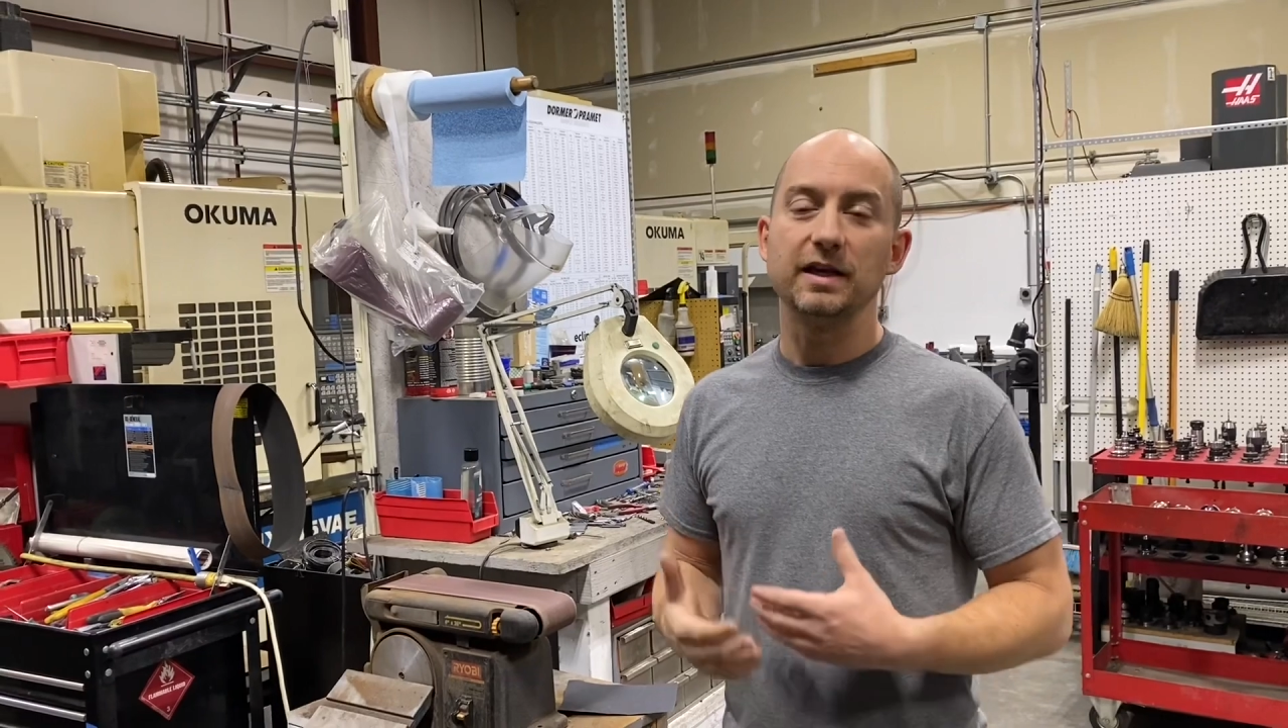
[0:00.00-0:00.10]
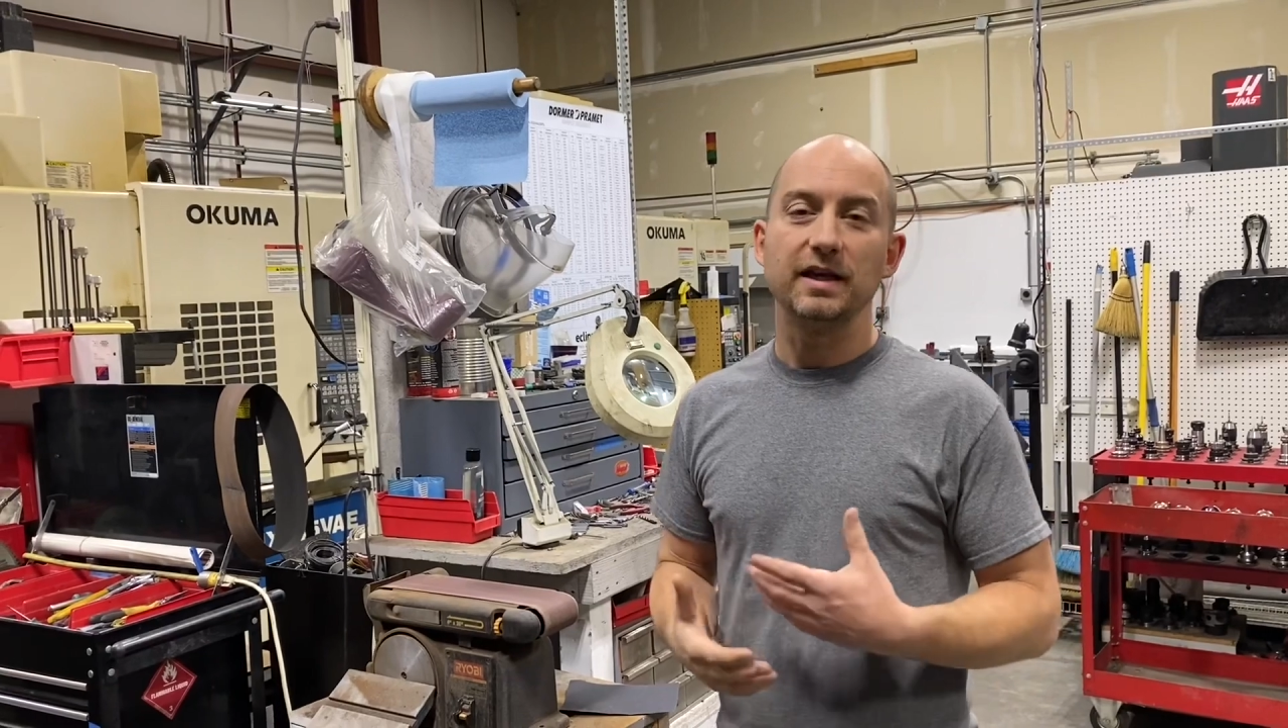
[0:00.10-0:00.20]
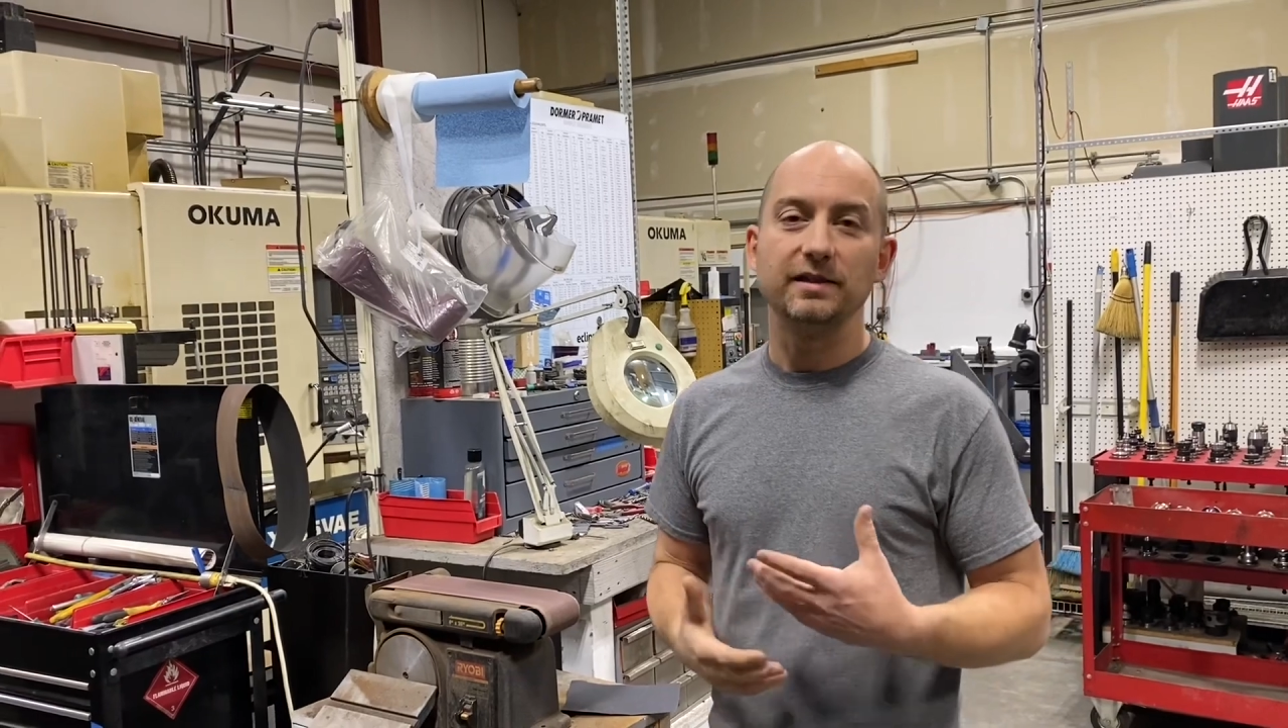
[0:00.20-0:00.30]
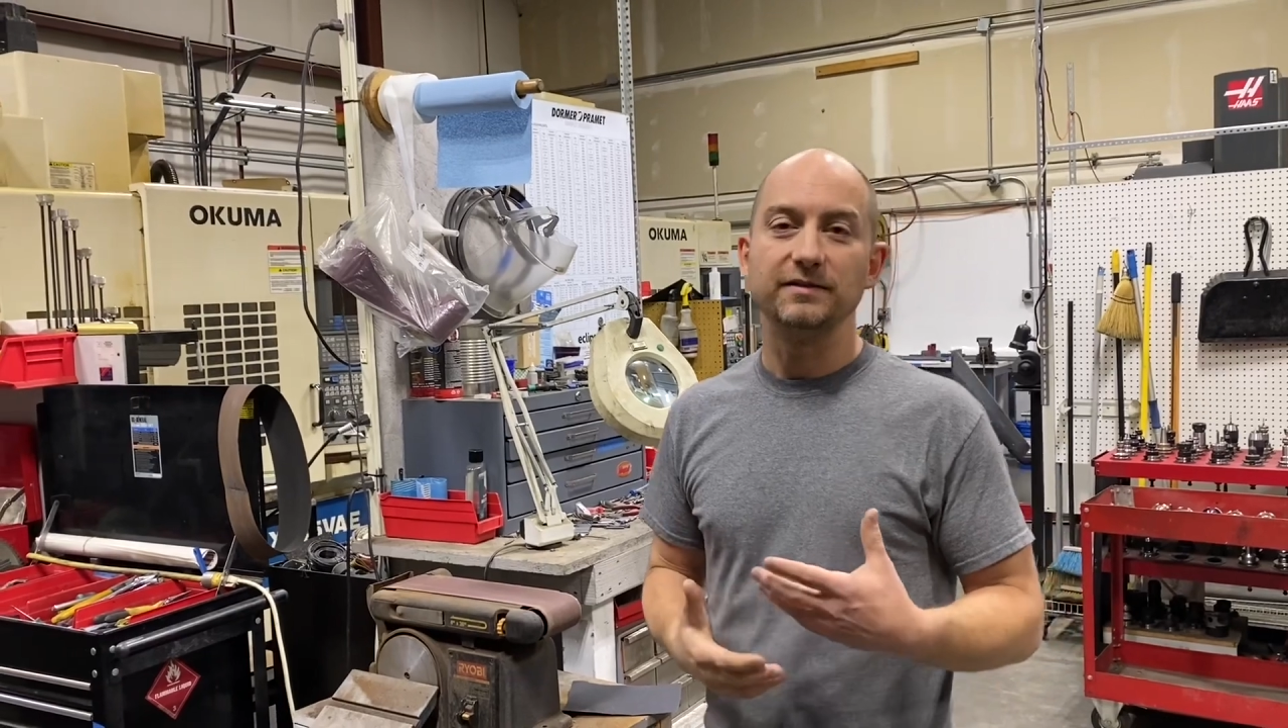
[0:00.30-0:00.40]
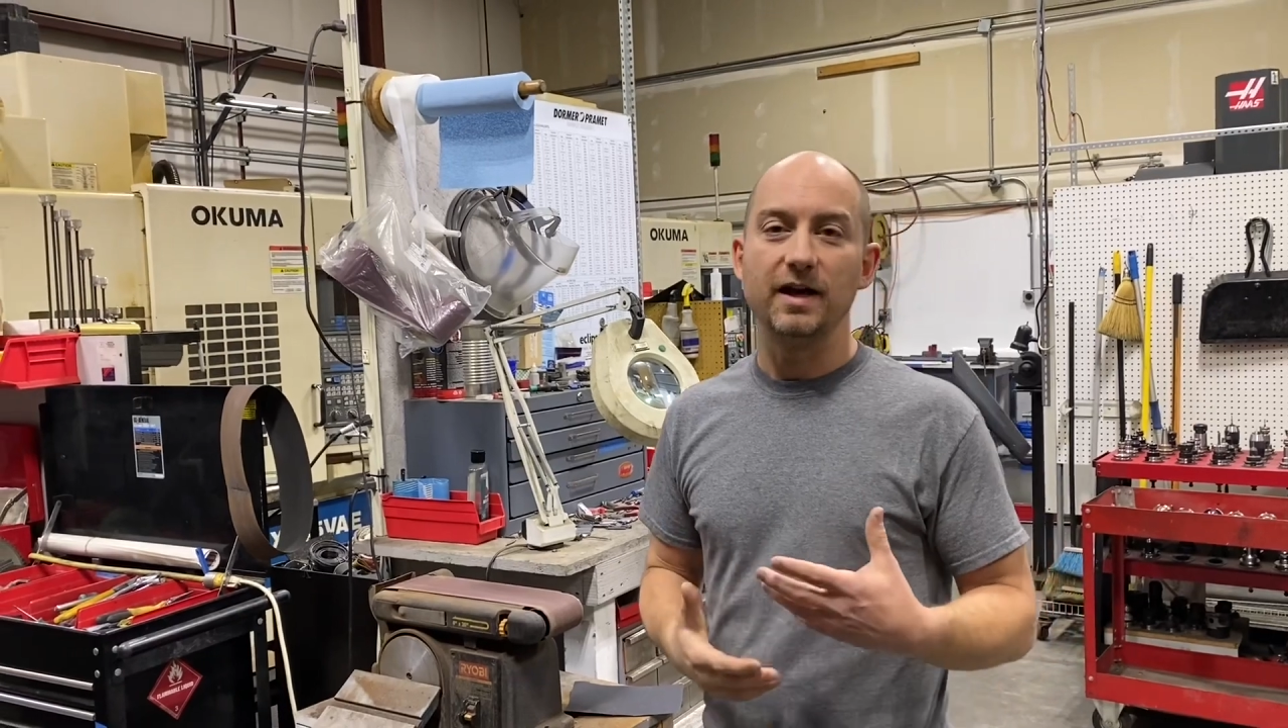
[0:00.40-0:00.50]
to
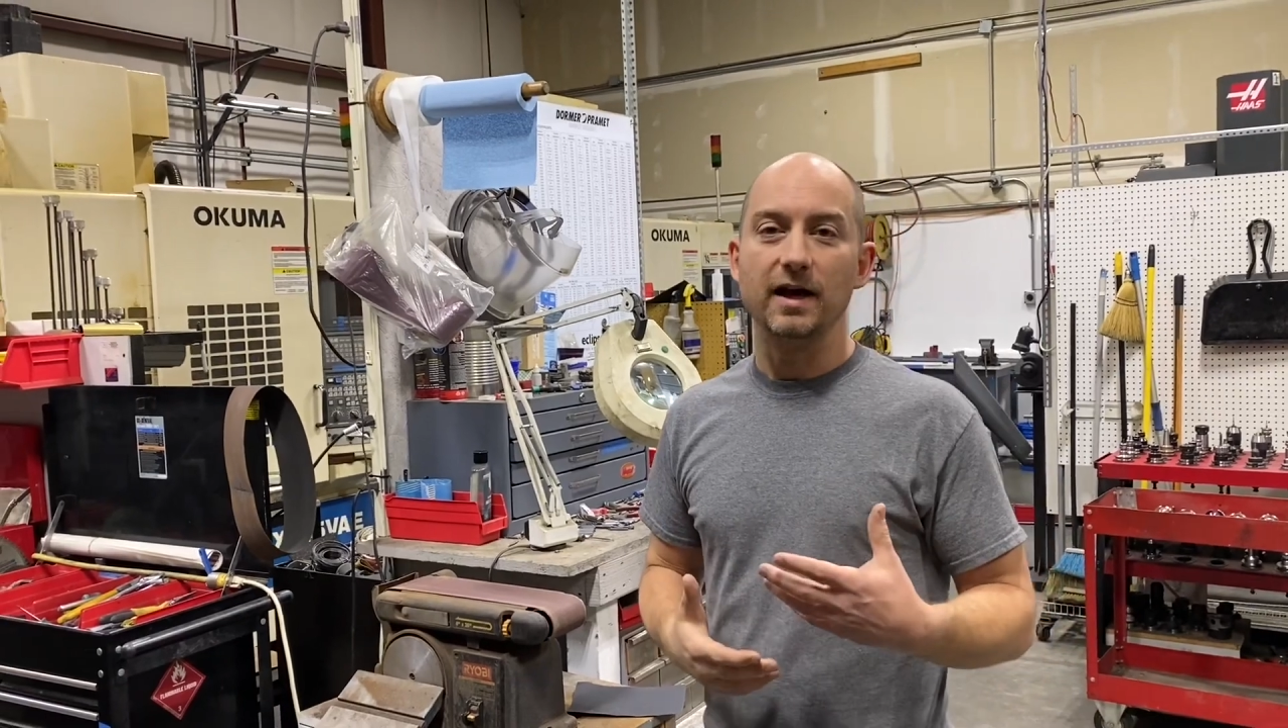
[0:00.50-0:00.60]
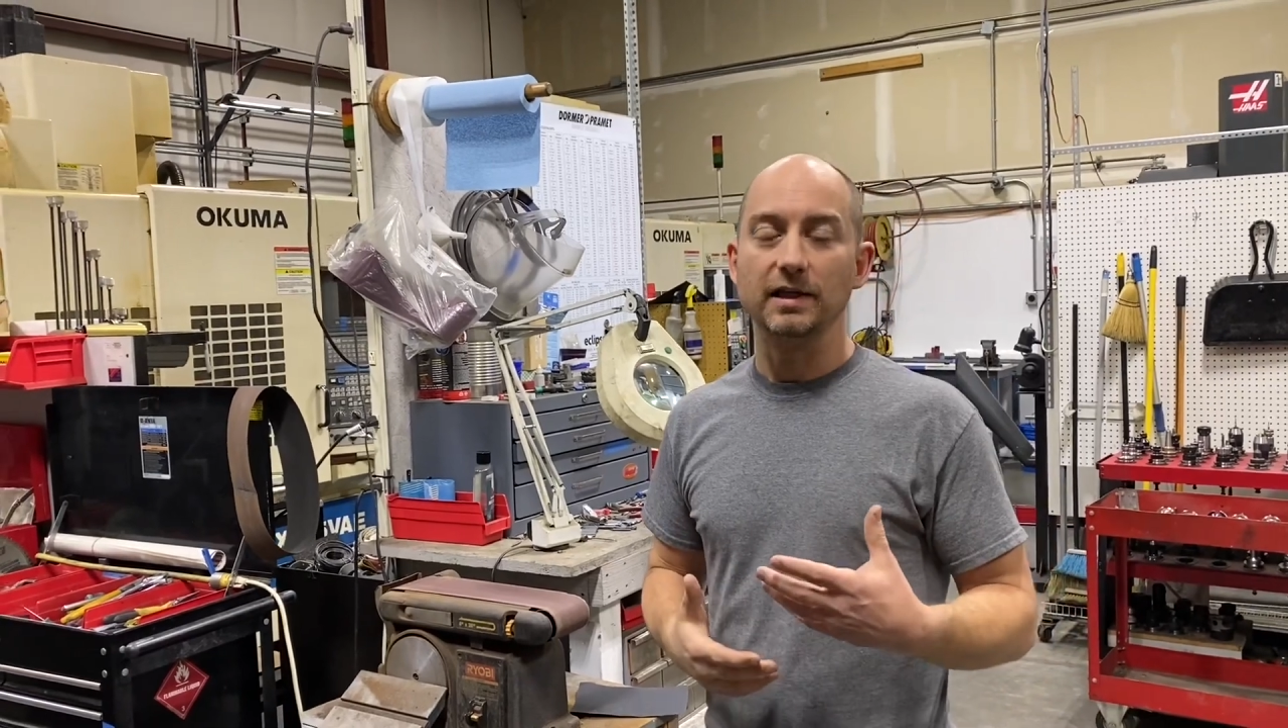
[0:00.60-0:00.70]
get a